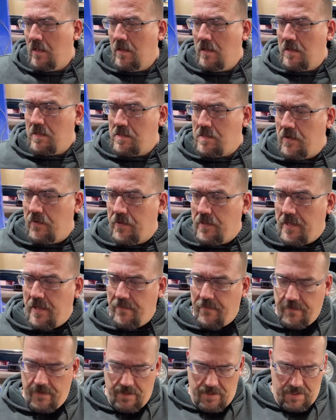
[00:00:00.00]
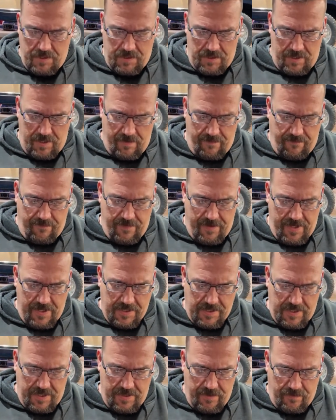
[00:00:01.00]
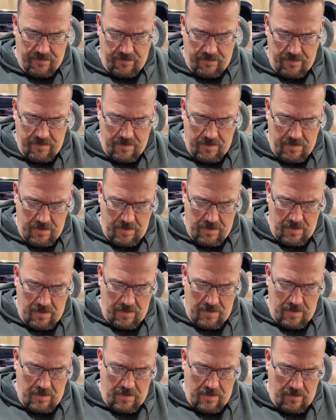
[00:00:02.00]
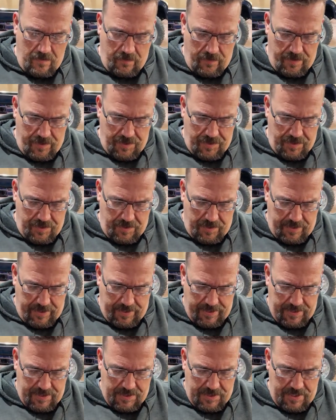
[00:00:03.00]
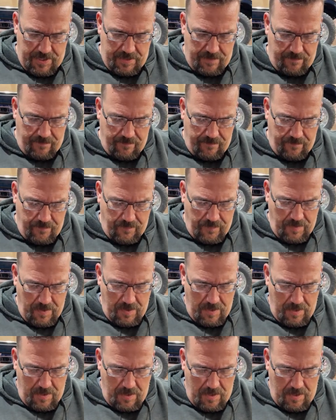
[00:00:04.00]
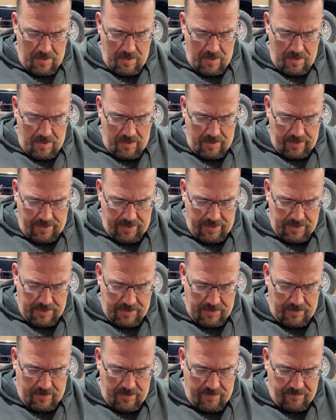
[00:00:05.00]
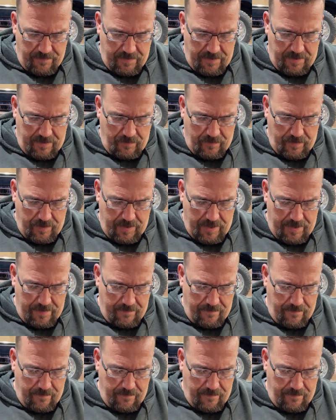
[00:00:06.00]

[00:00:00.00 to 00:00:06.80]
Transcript: So it definitely doesn't have fast idle, which, like I said, I guess I'll have to deal with that.